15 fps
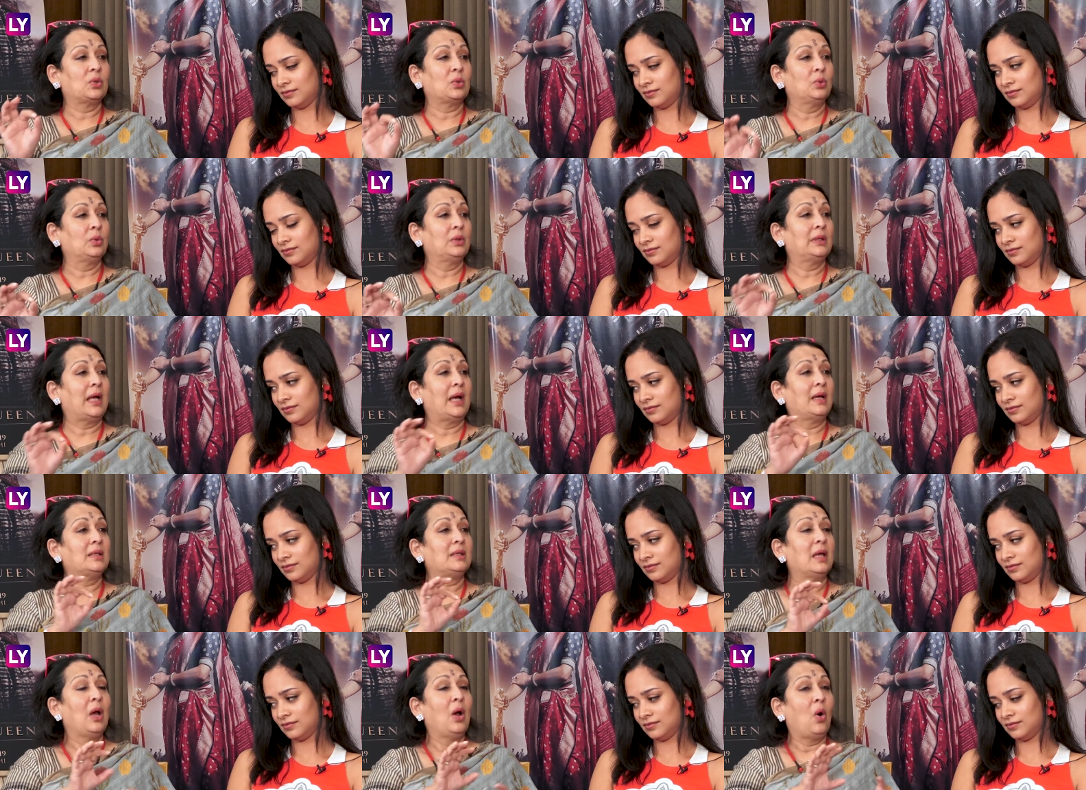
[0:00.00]

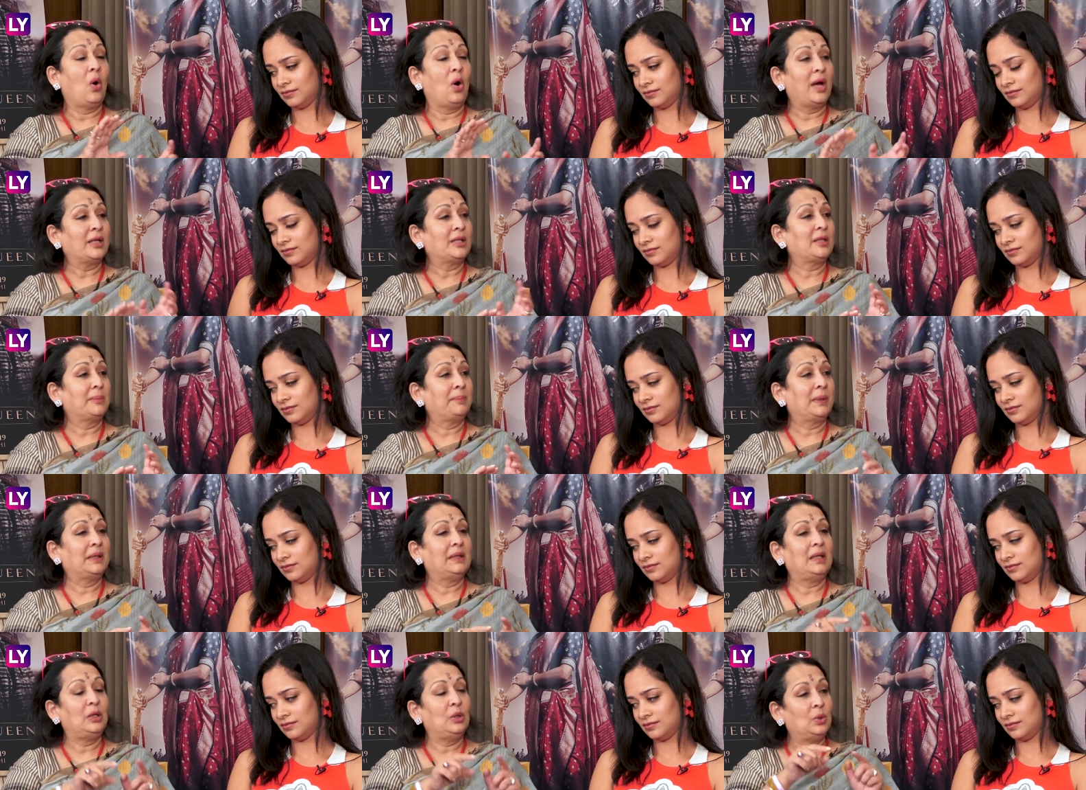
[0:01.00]
Speaker 1: Surdas or
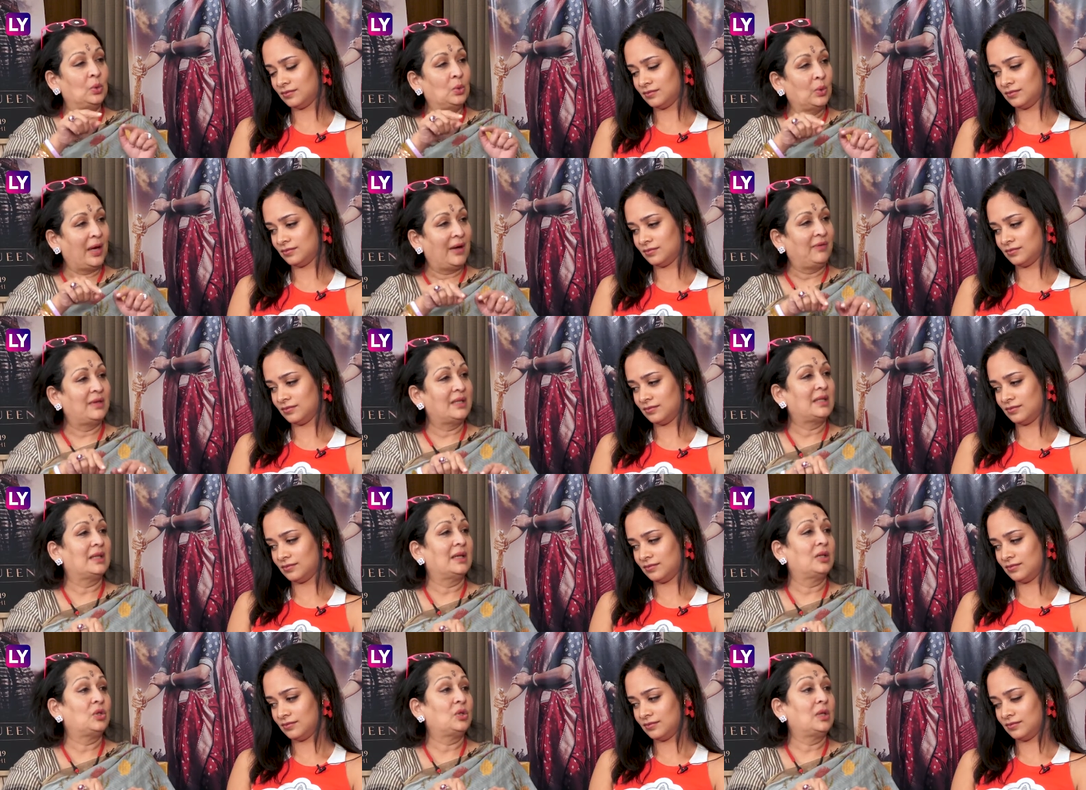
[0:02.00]
Ashtapadi, you have
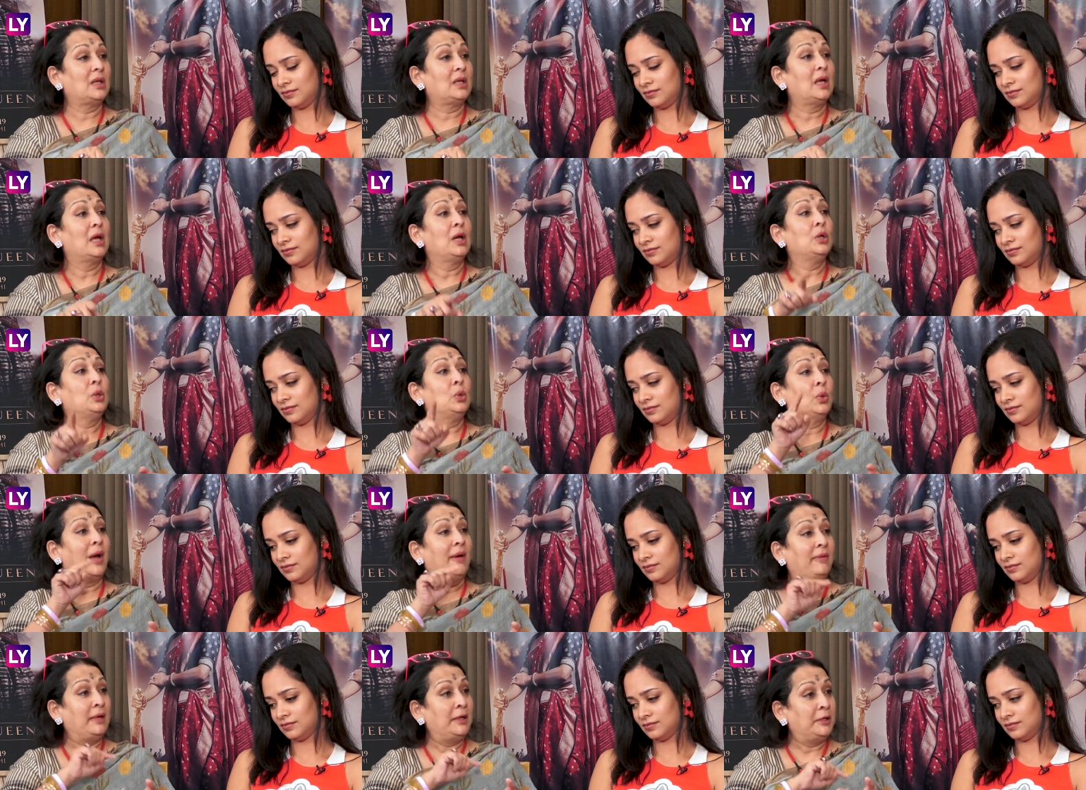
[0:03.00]
researched it, you
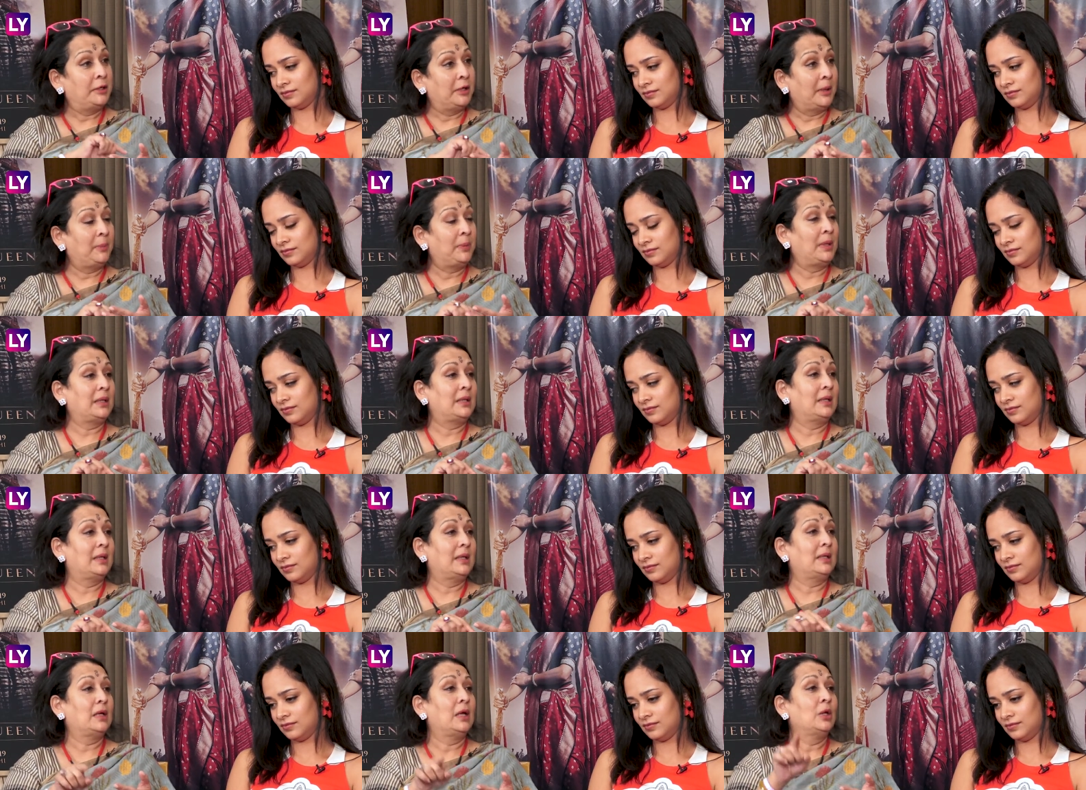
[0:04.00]
have interpreted
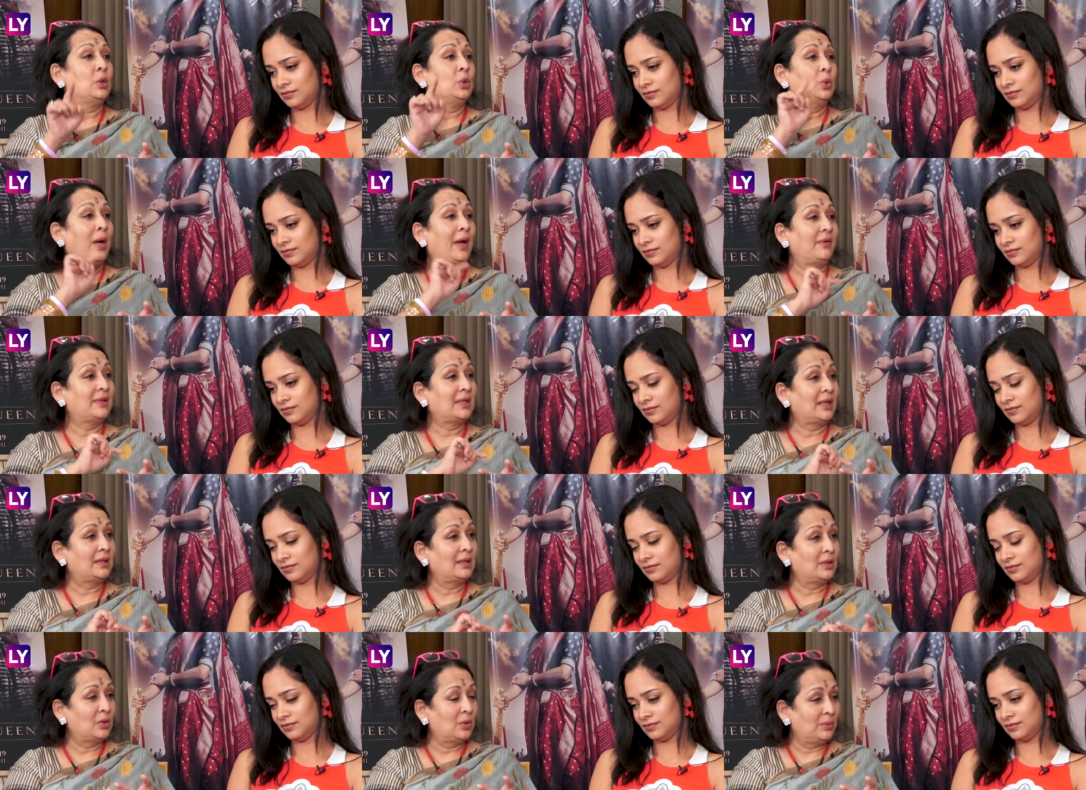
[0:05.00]
it, you have set
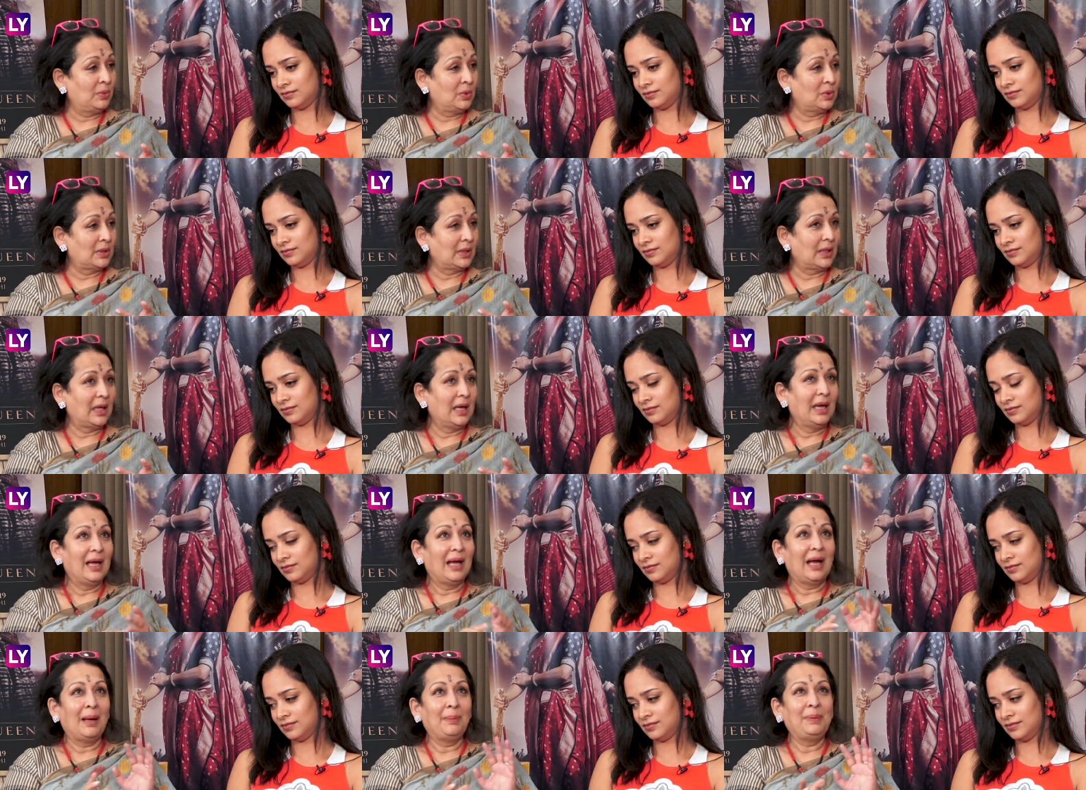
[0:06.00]
it to music.
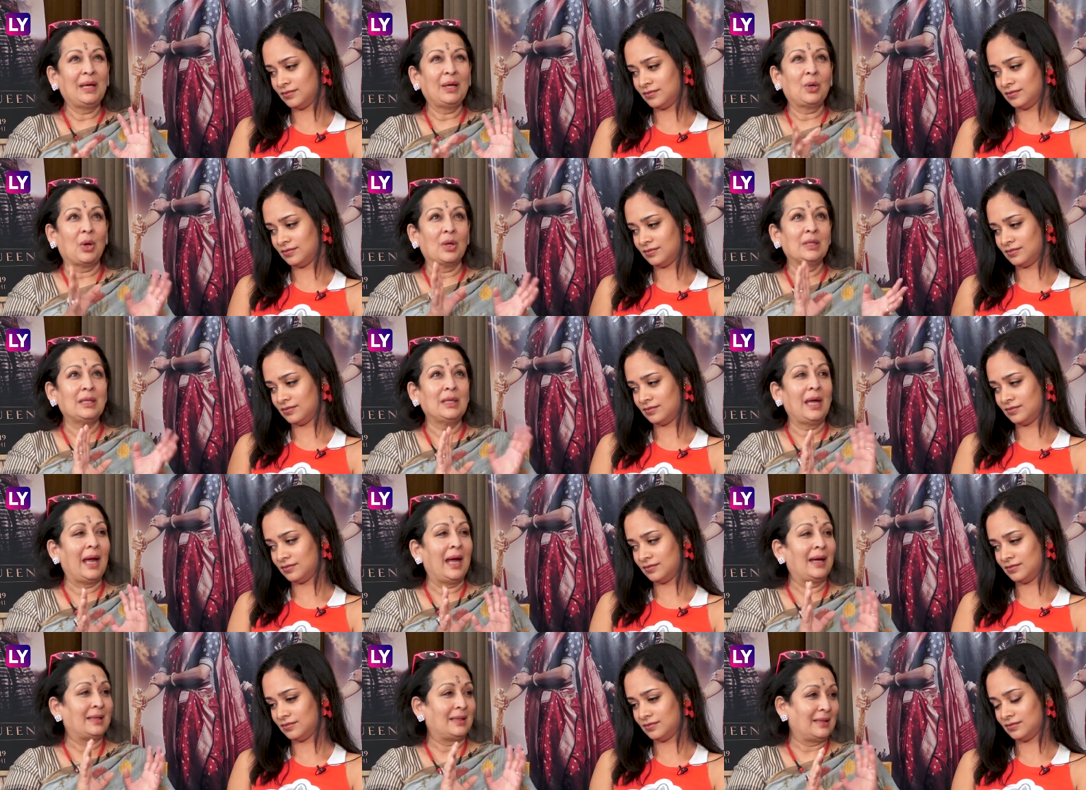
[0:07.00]
Ab ye kaun si
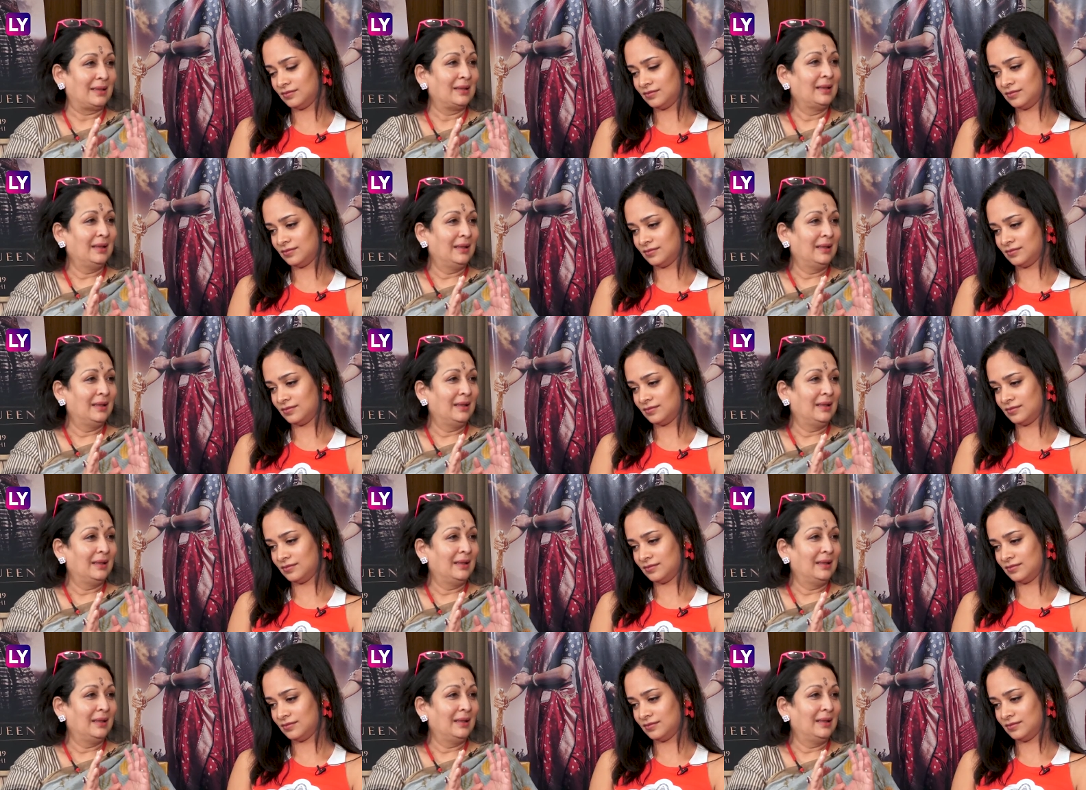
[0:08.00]
hat?